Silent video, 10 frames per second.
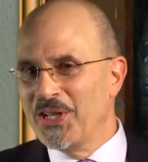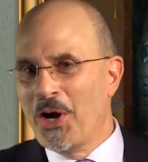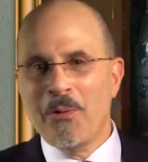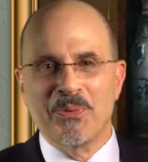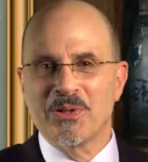
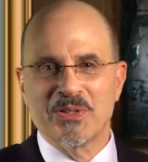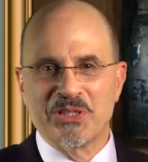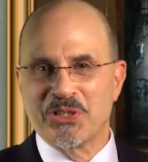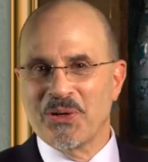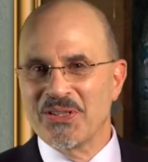hope you
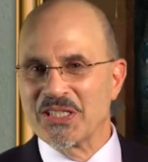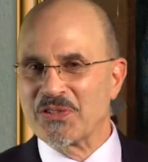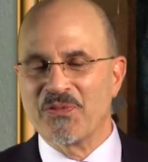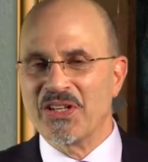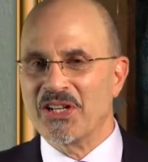enjoyed this
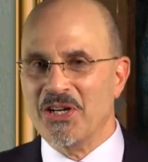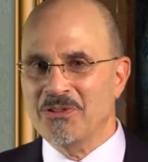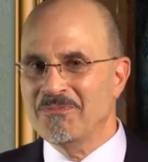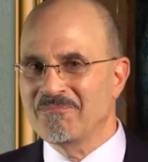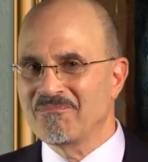
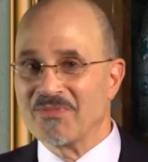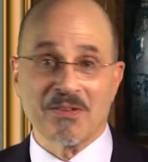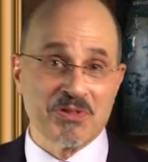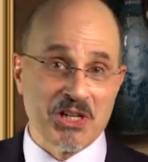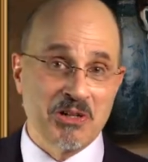video. If
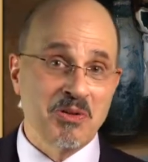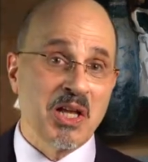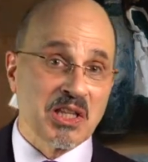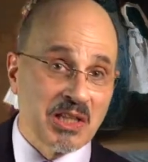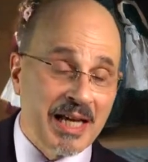so,
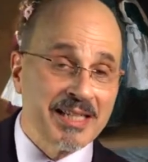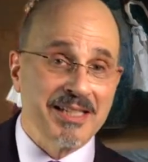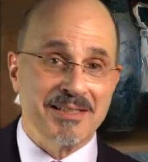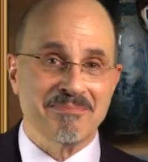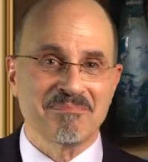like
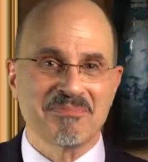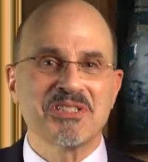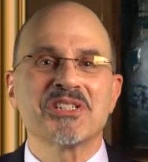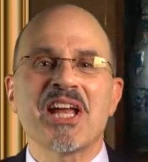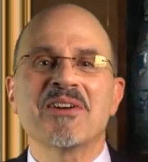it,
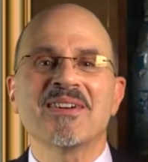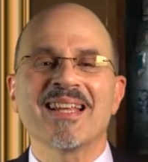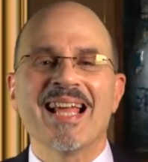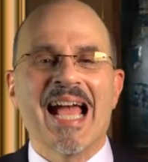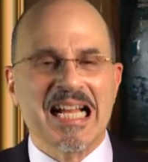share it,
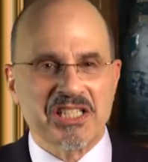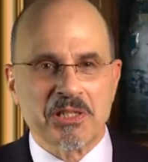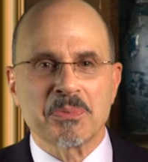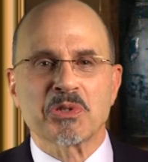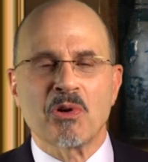and
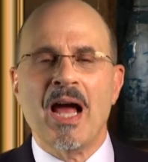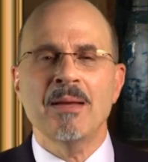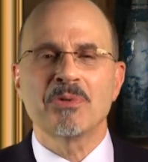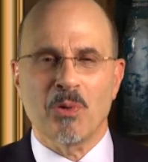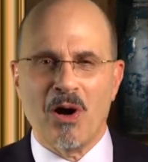subscribe
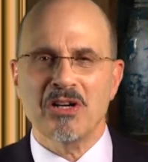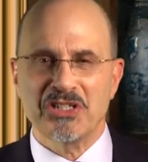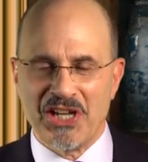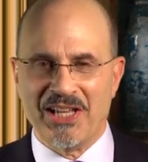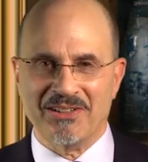to our
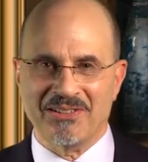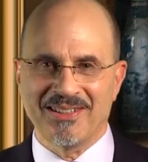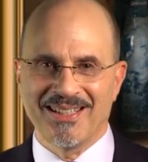channel.